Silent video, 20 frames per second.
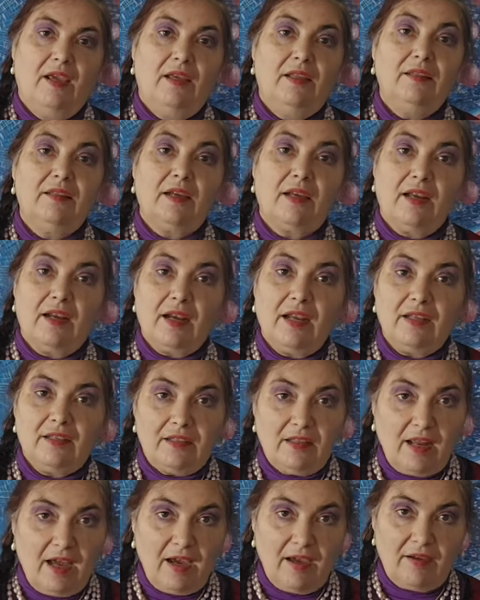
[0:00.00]
in the
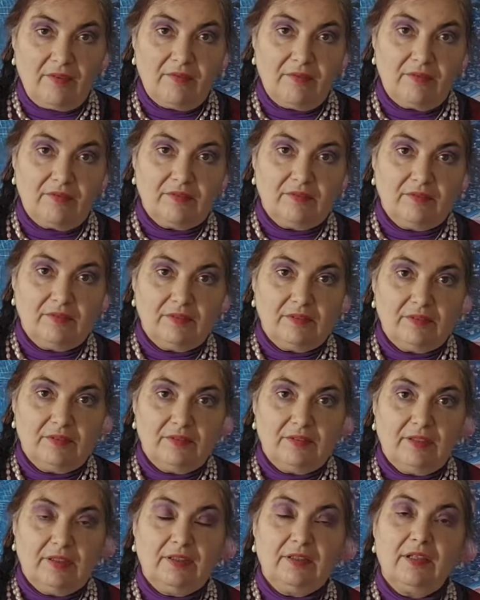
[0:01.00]
great life,
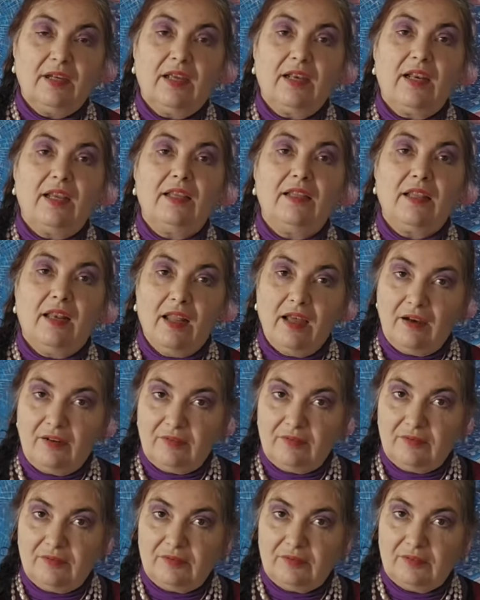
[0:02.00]
in the great
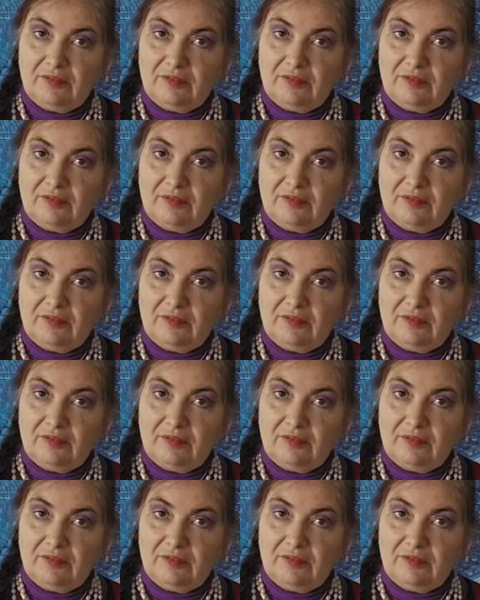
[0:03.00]
love.